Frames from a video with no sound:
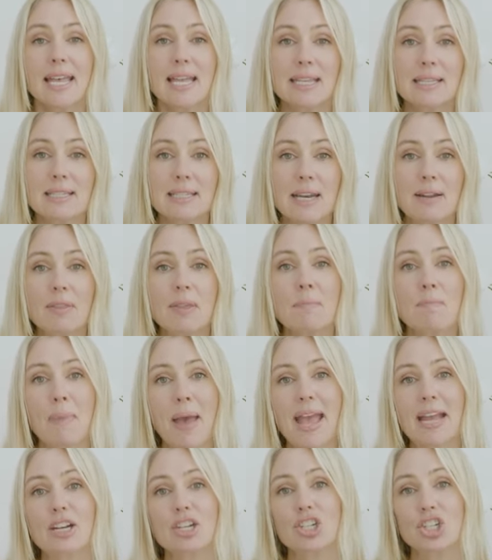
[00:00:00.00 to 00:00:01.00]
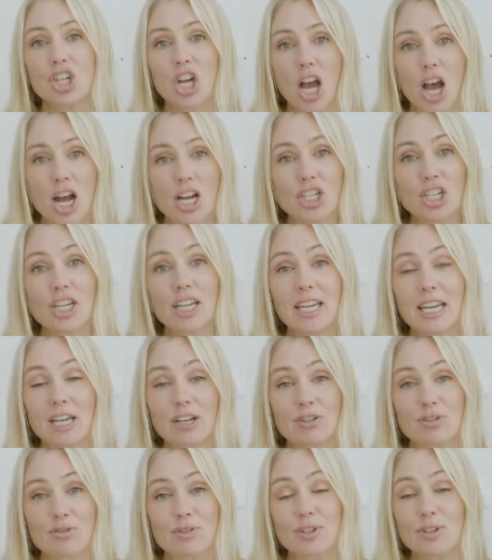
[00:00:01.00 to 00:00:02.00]
instead of the bank charging
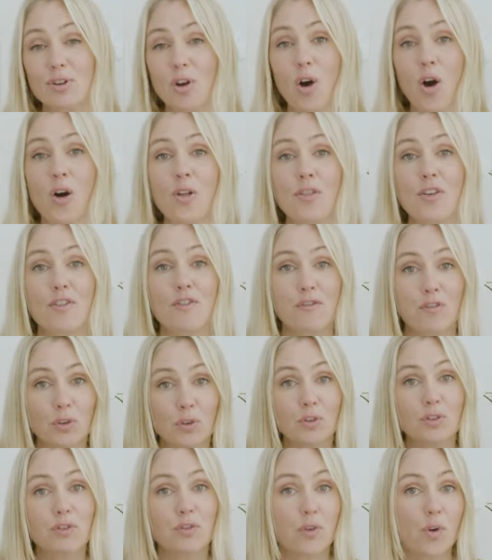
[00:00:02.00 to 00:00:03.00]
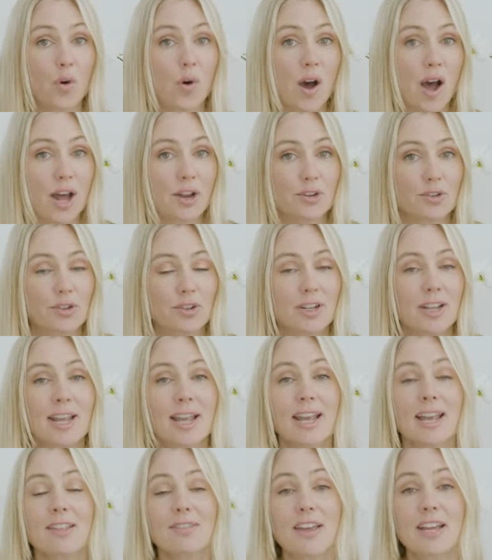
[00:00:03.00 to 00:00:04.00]
interest on the full $400,000,
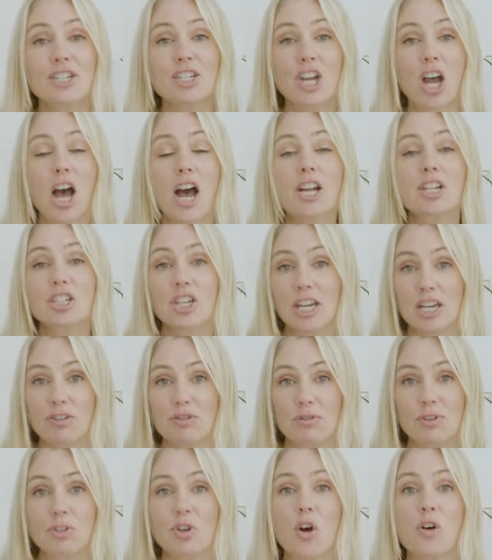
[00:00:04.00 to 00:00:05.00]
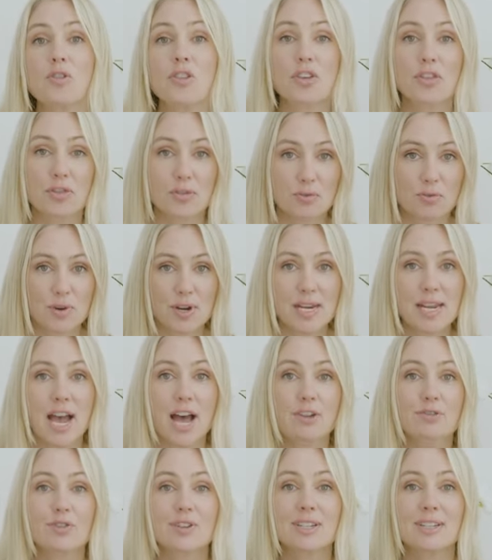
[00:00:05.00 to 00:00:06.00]
they charge interest on the
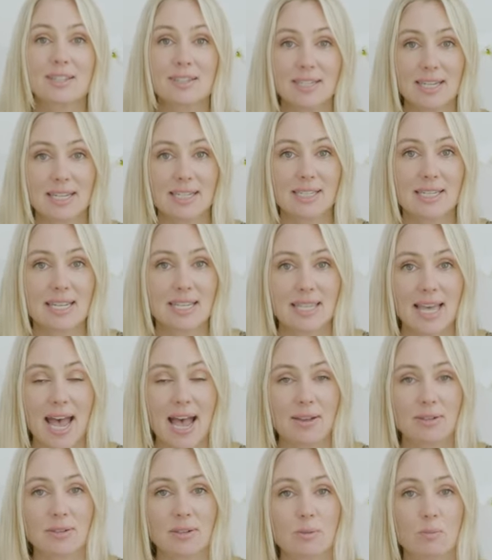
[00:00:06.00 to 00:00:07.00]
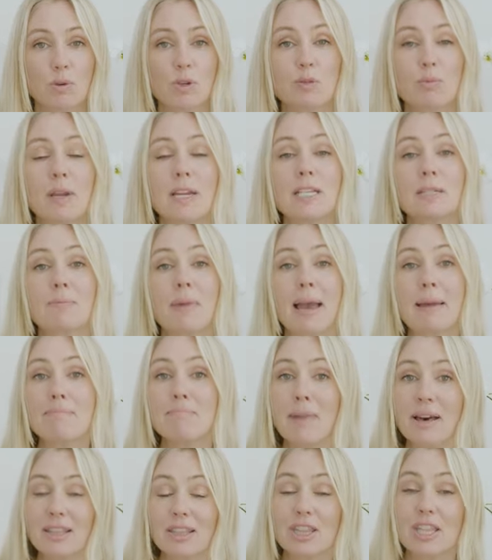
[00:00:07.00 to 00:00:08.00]
$360,000, which means my
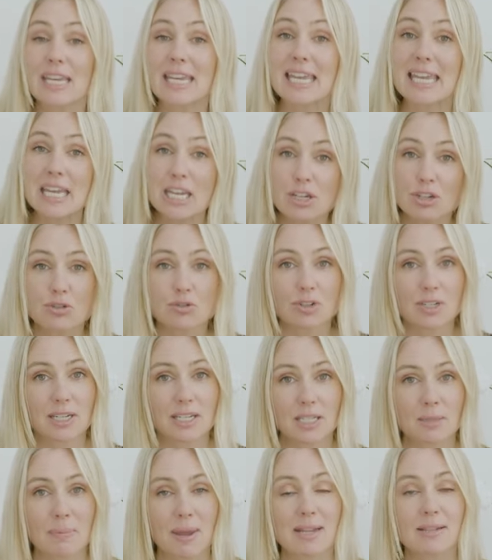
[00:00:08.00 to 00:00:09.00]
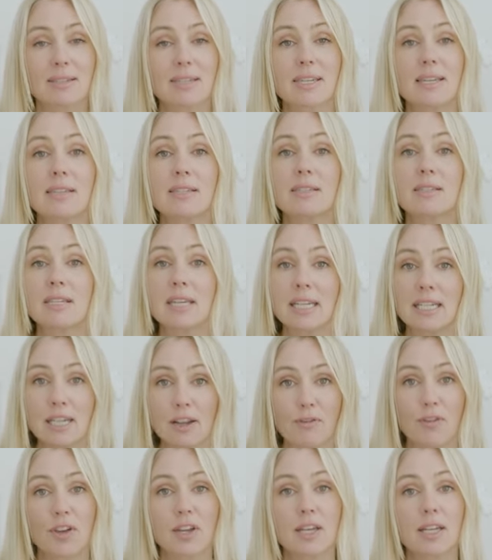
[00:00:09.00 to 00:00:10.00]
monthly interest expense is
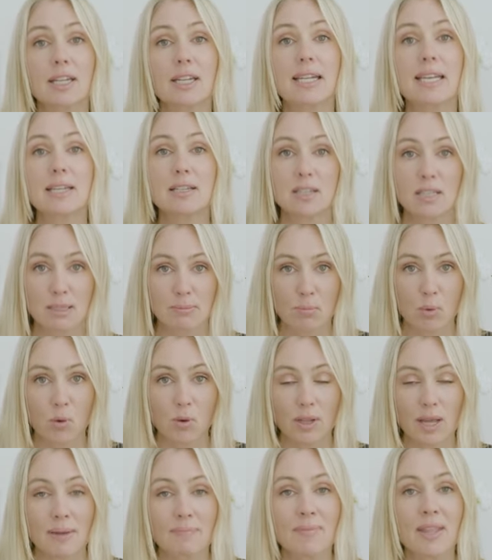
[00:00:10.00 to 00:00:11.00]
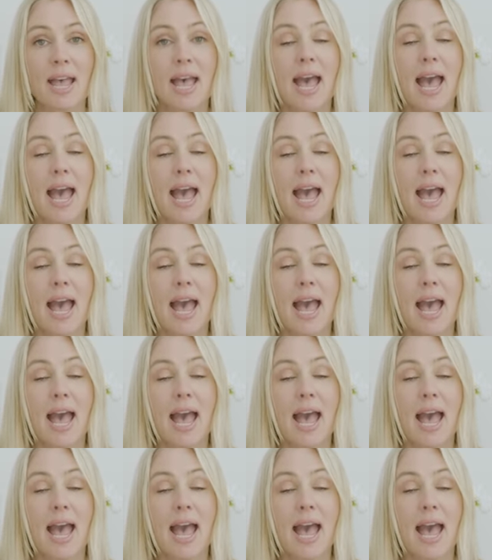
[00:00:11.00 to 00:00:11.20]
significantly smaller.